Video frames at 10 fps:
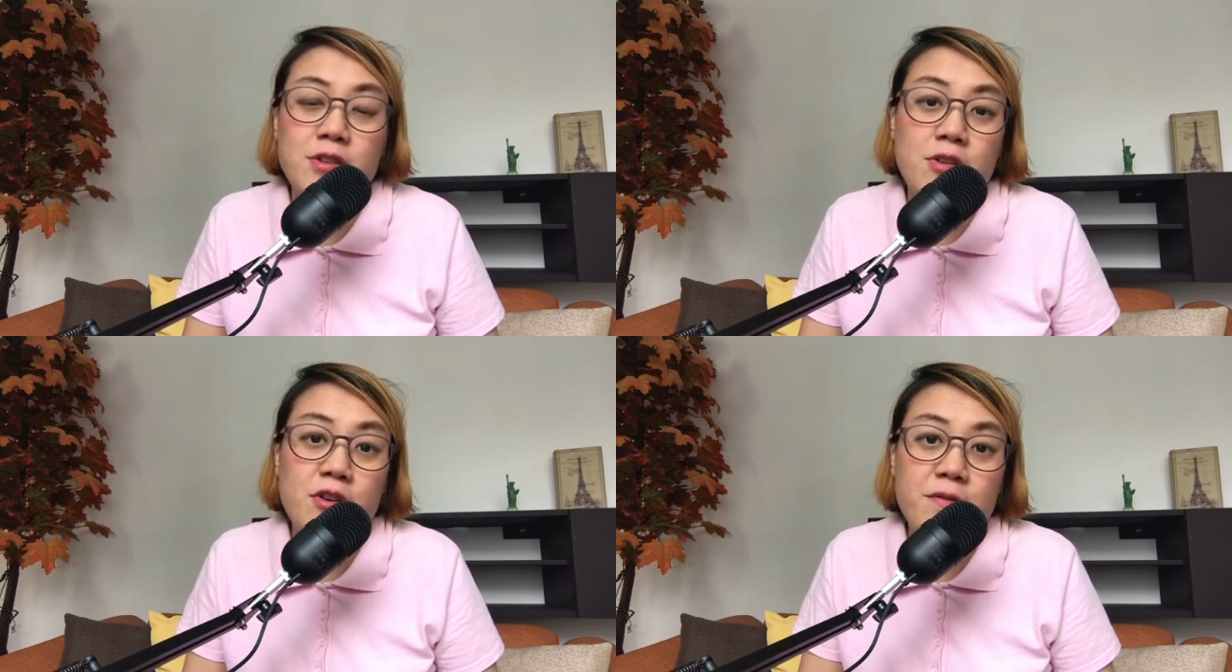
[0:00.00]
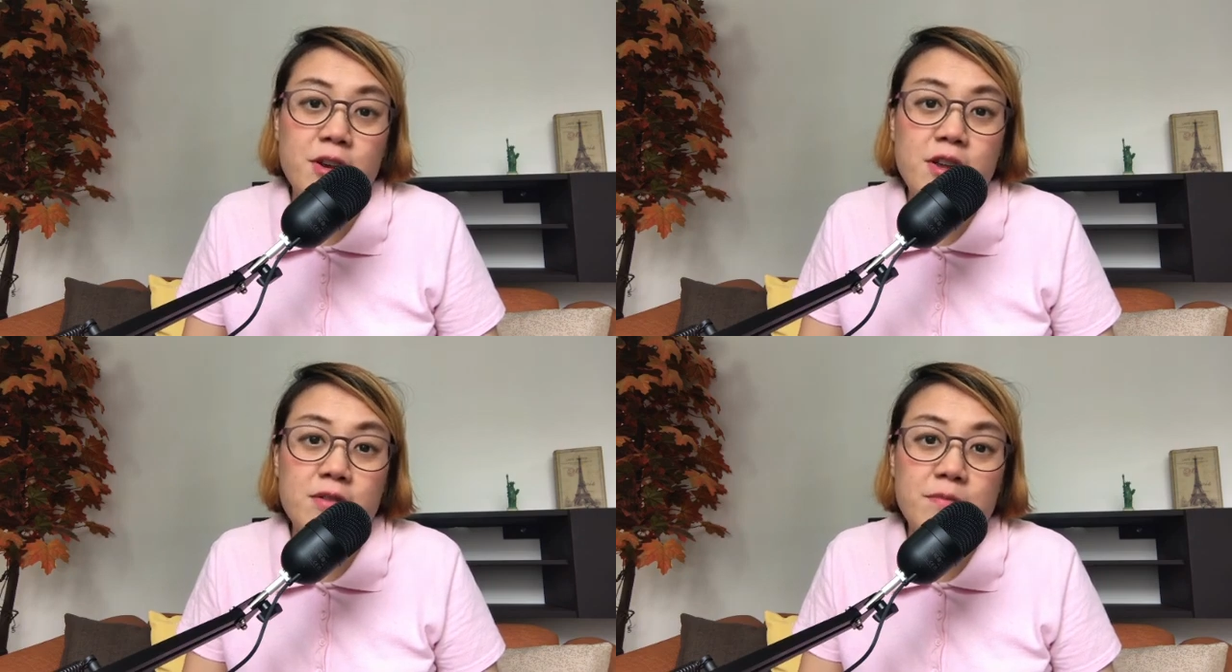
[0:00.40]
You don't
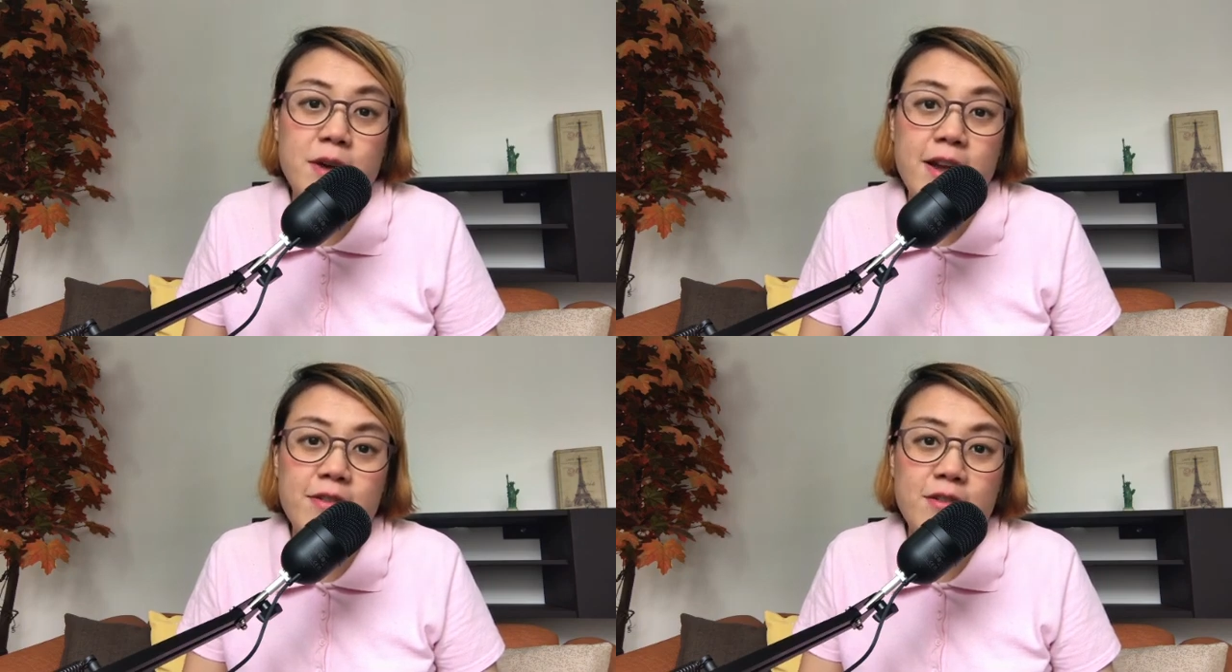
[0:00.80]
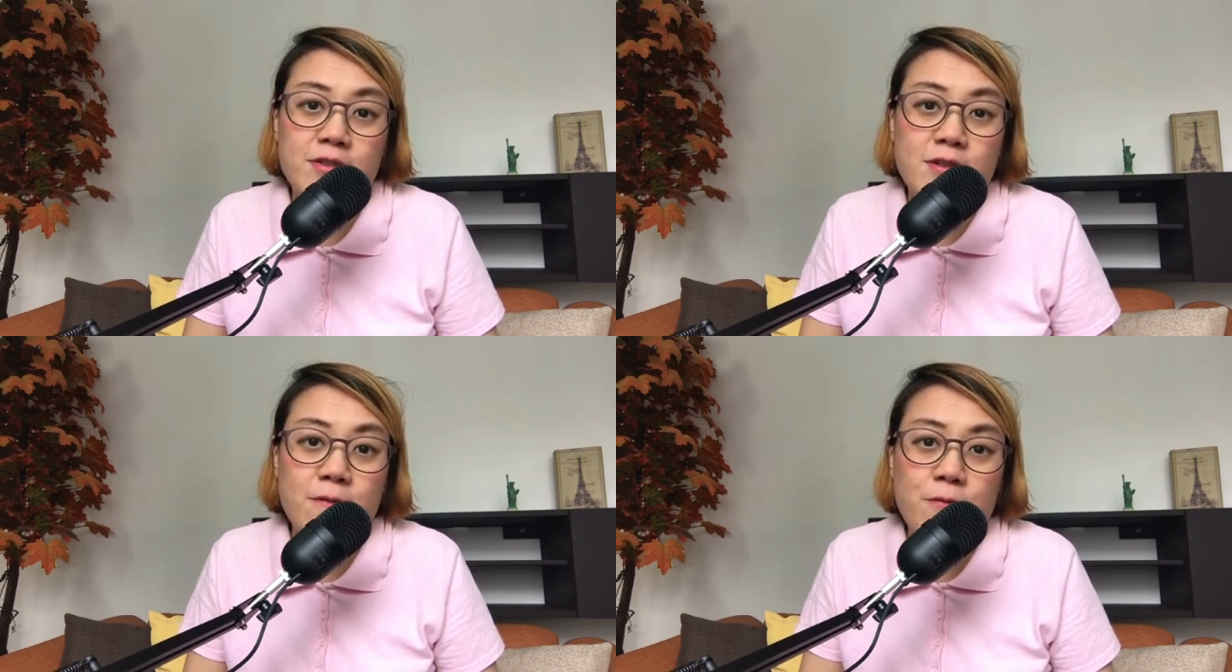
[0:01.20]
even need to buy their
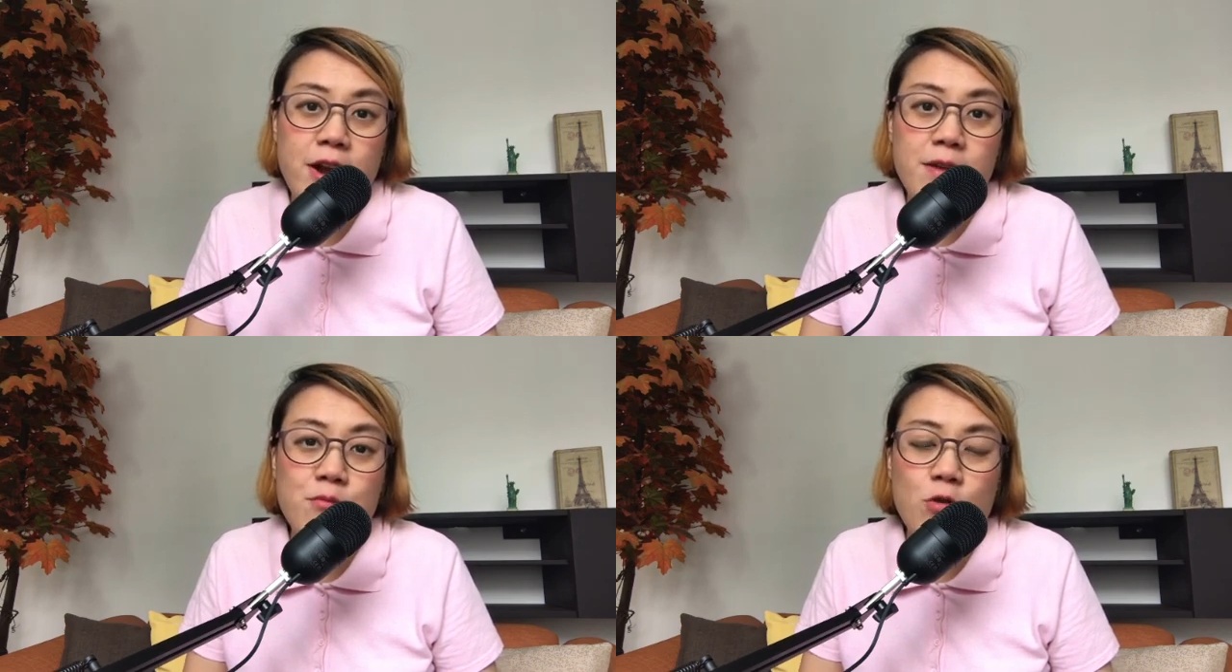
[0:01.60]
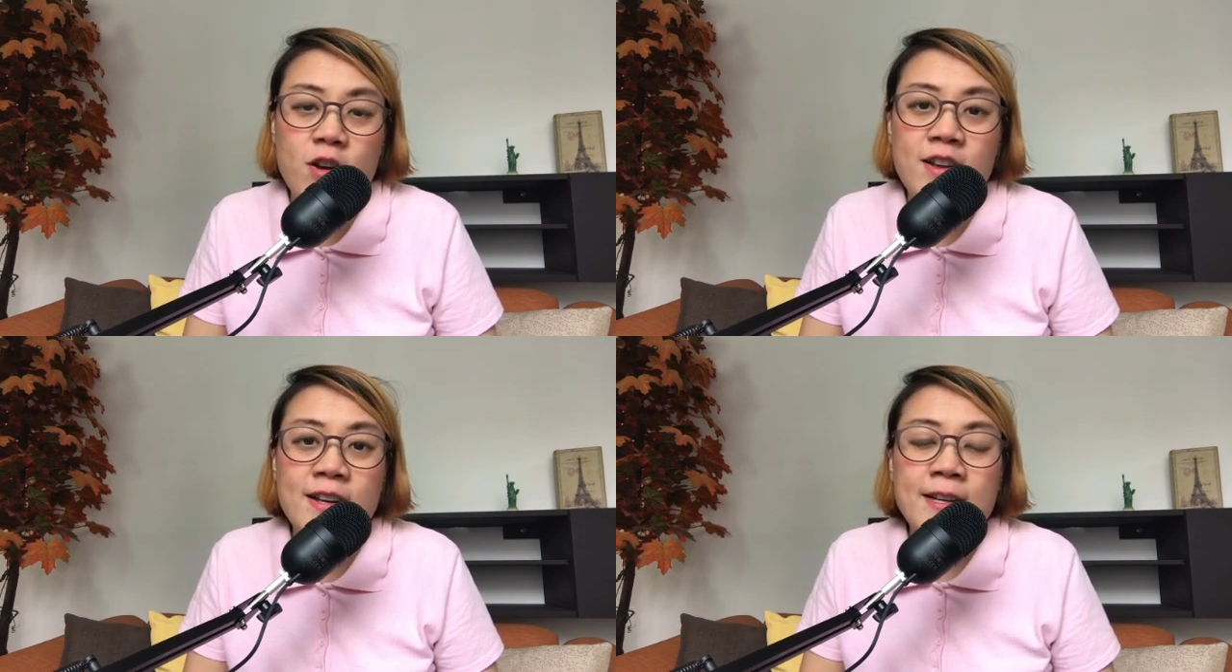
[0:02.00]
software
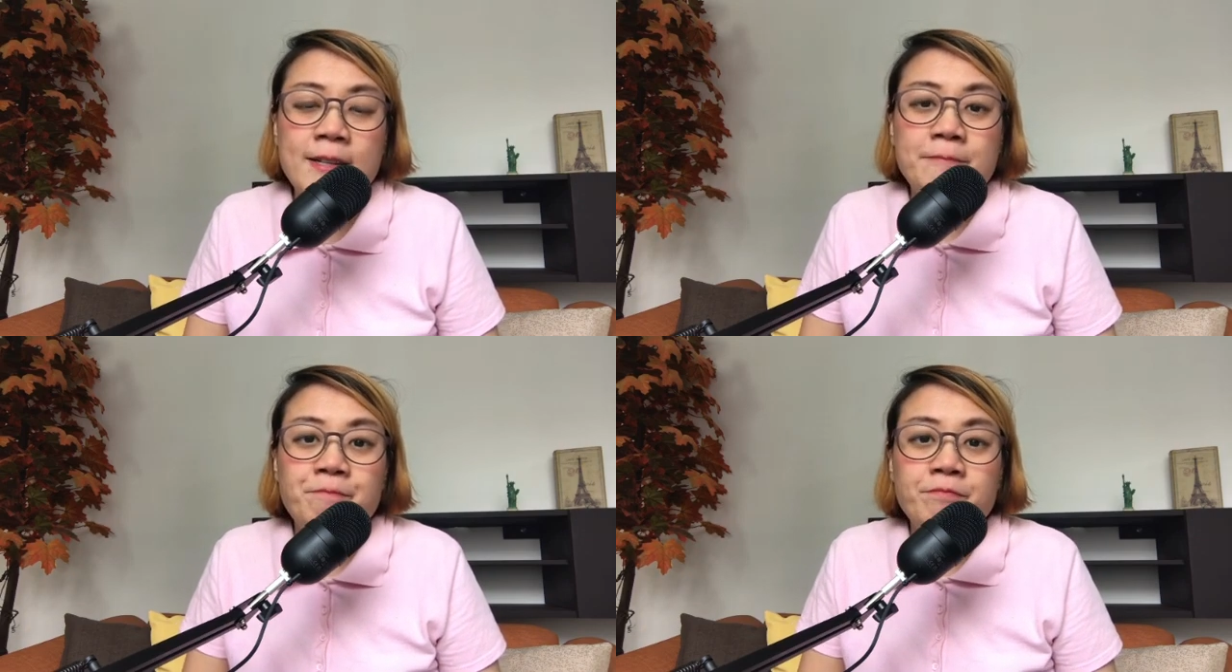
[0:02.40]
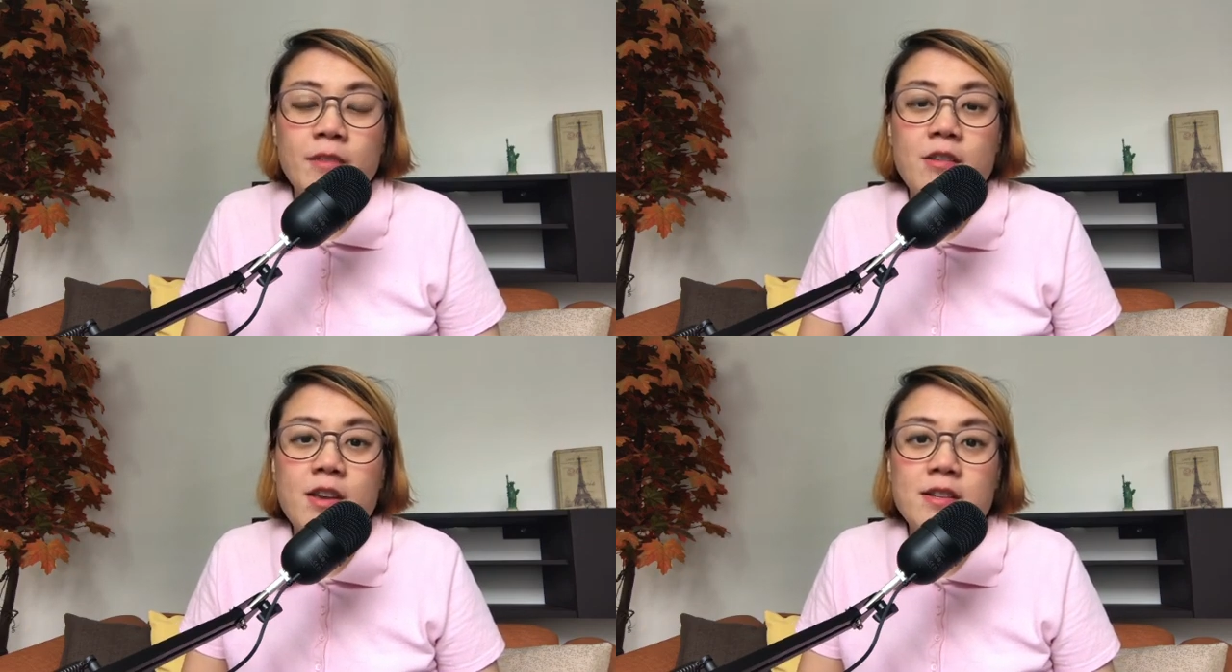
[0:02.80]
anymore.
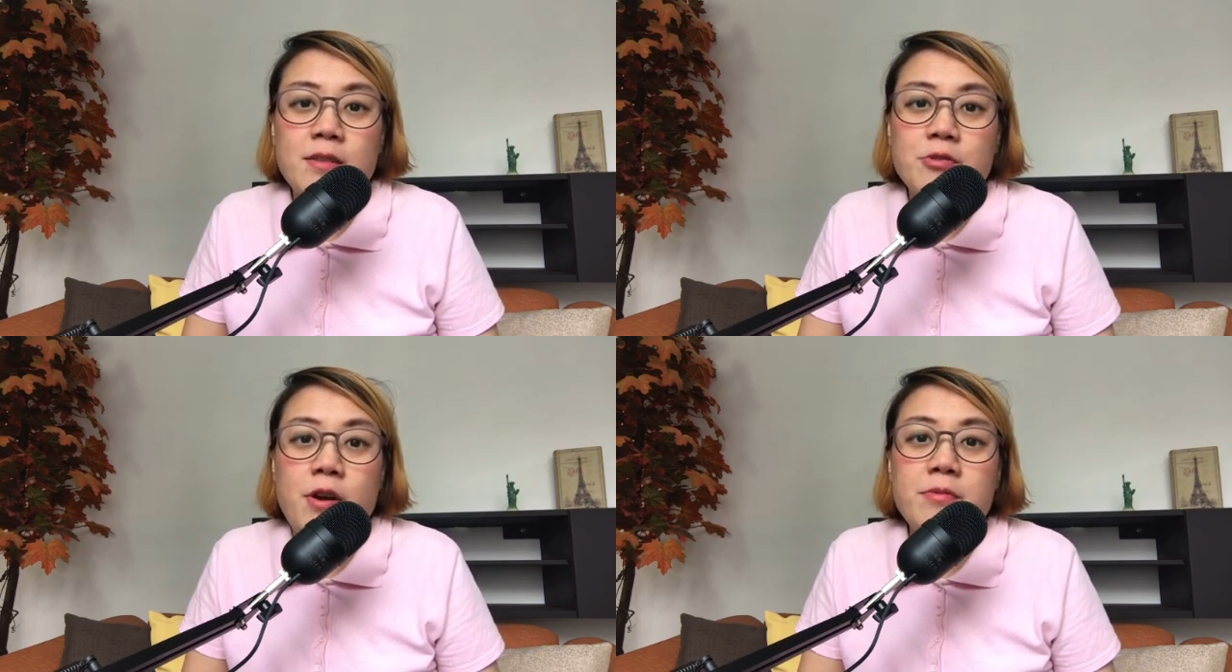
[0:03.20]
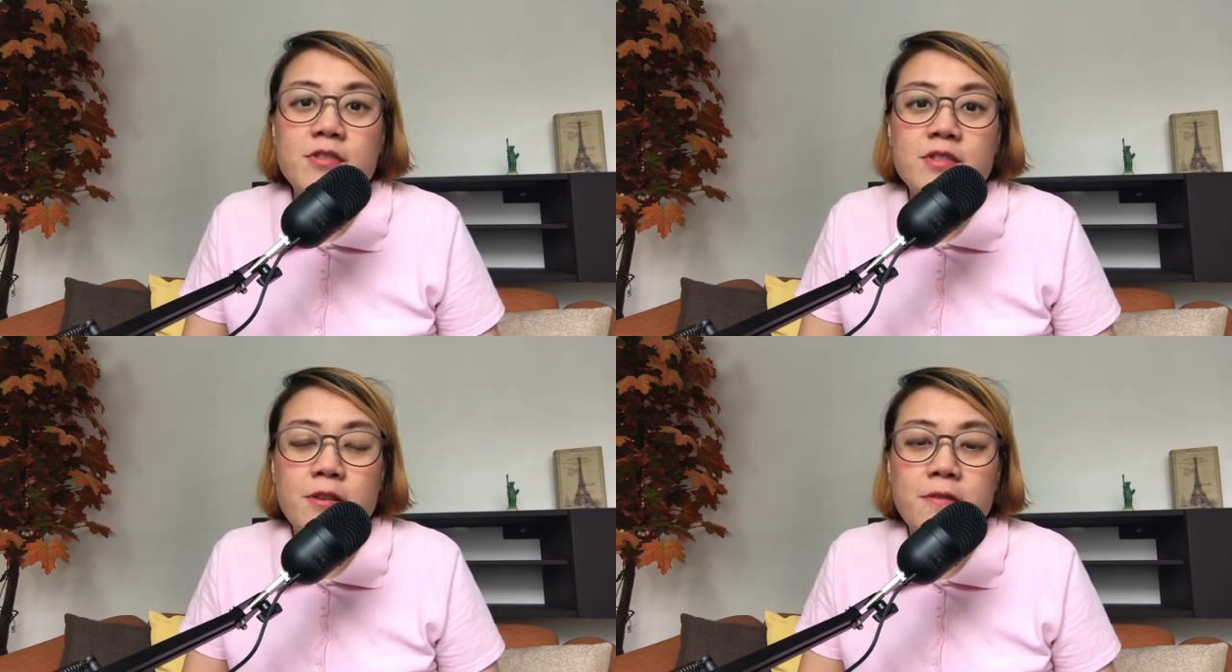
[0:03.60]
You can subscribe to
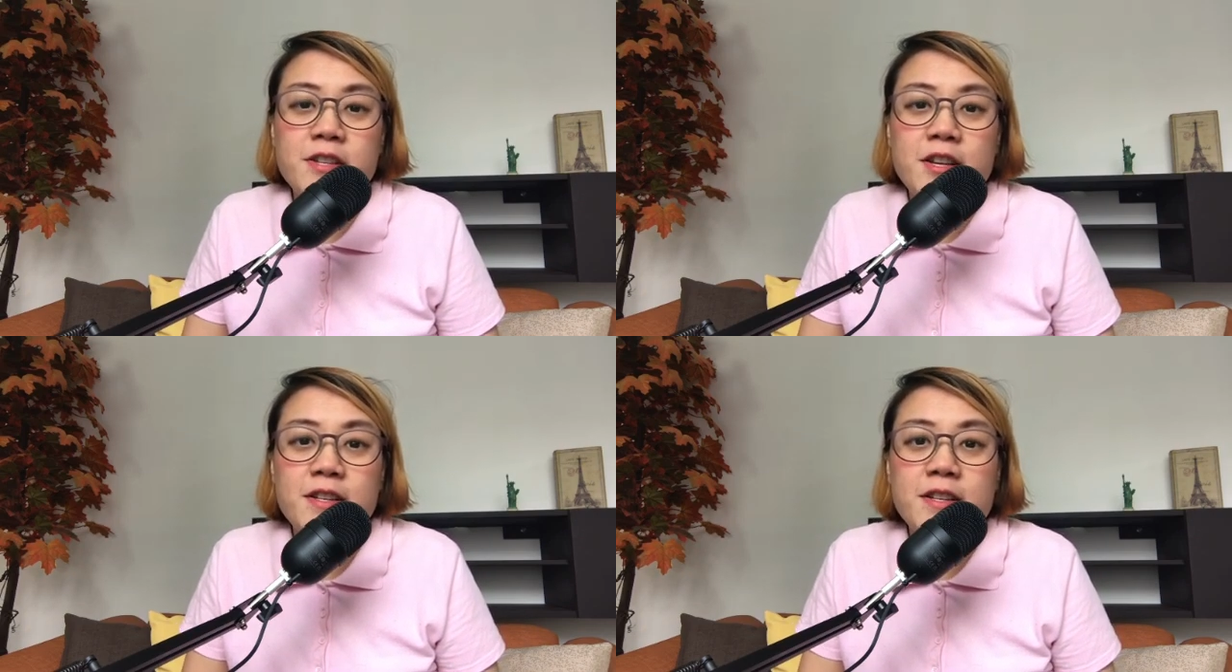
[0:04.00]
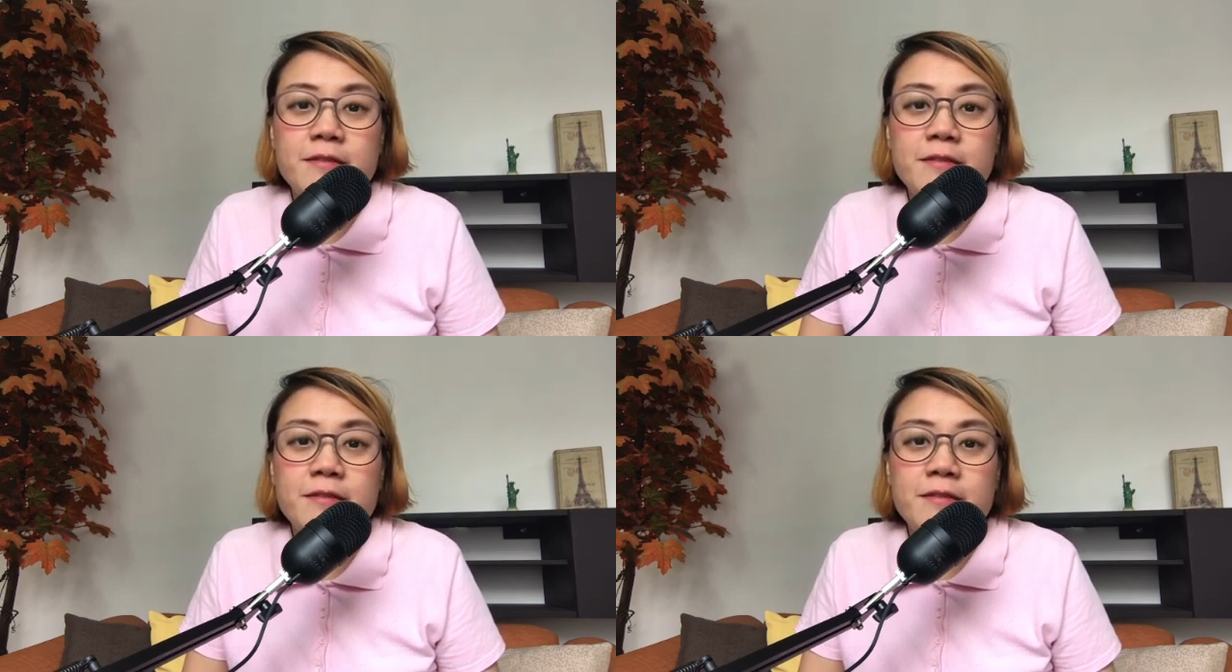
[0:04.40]
the services.